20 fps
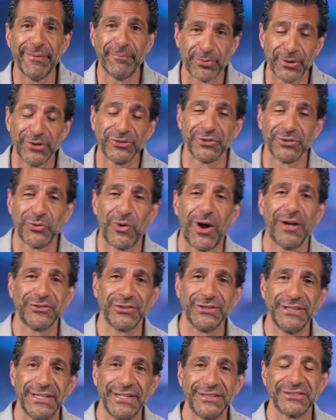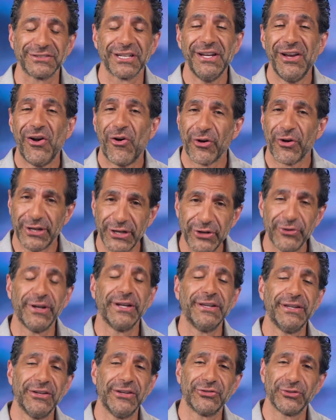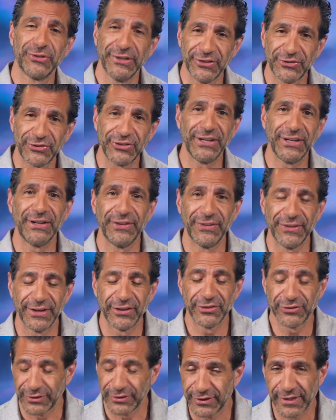in prison watching this or hearing this or listening to this,